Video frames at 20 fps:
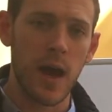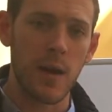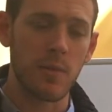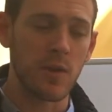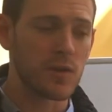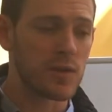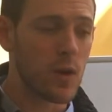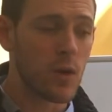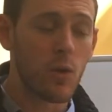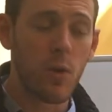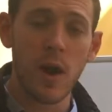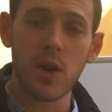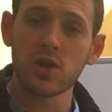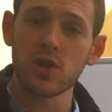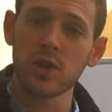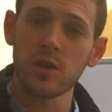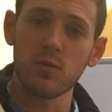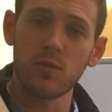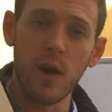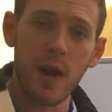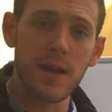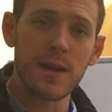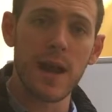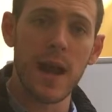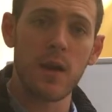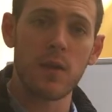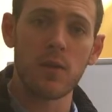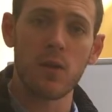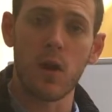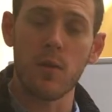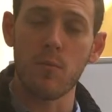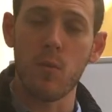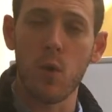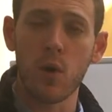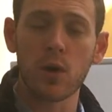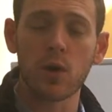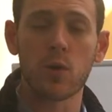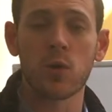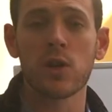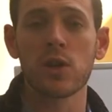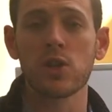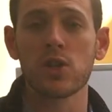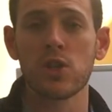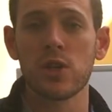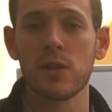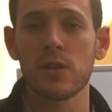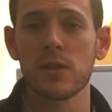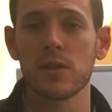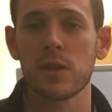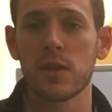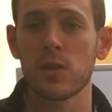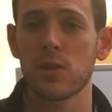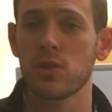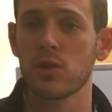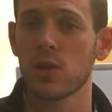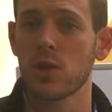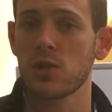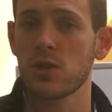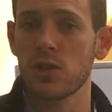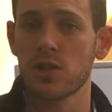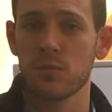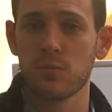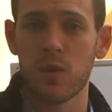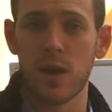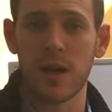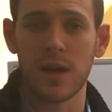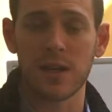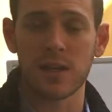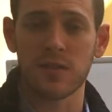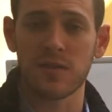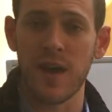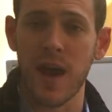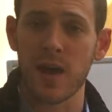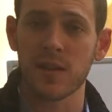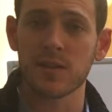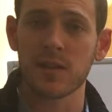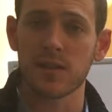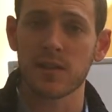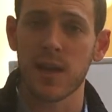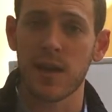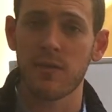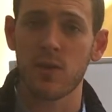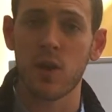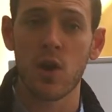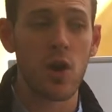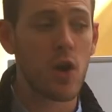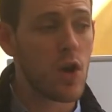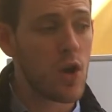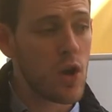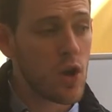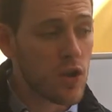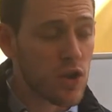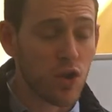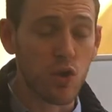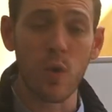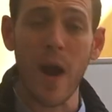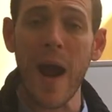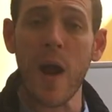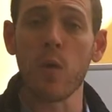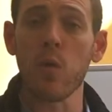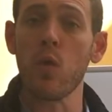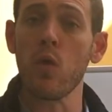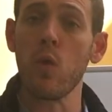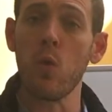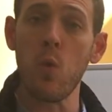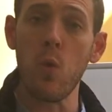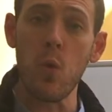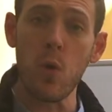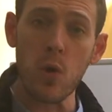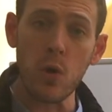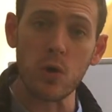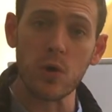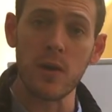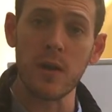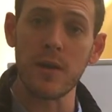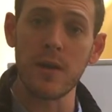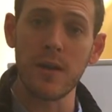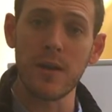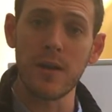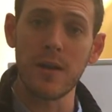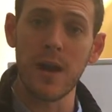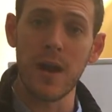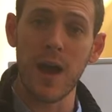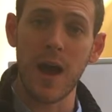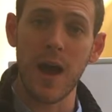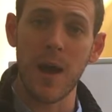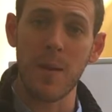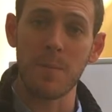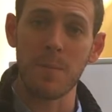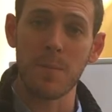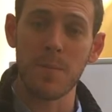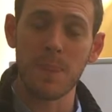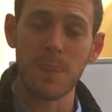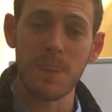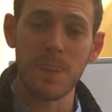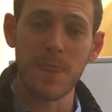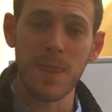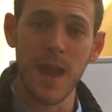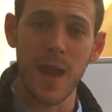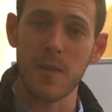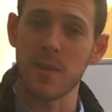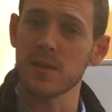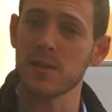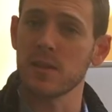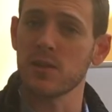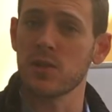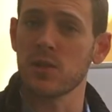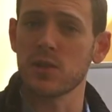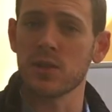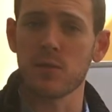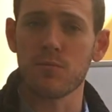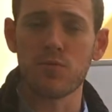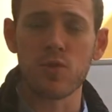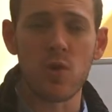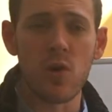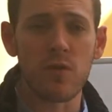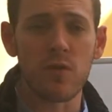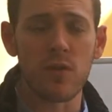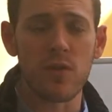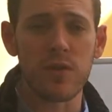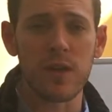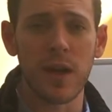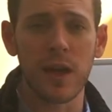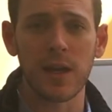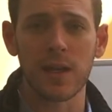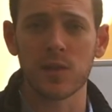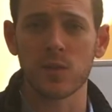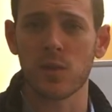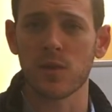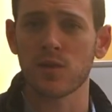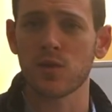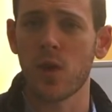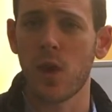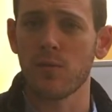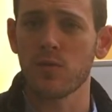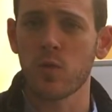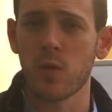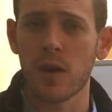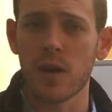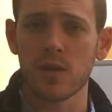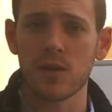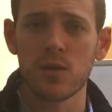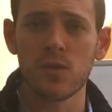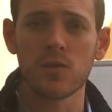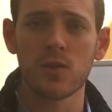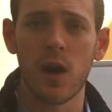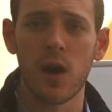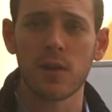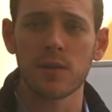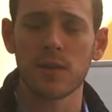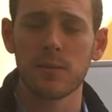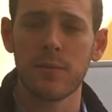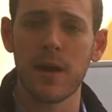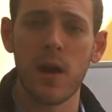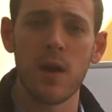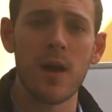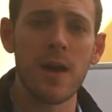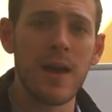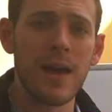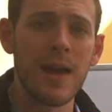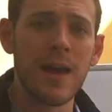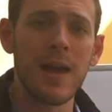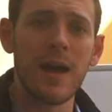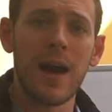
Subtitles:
There's no question, right now there are more Christians, and the church is spreading as fast as ever throughout the world. And this is just a beautiful thing. It's what Psalm 22 talks about.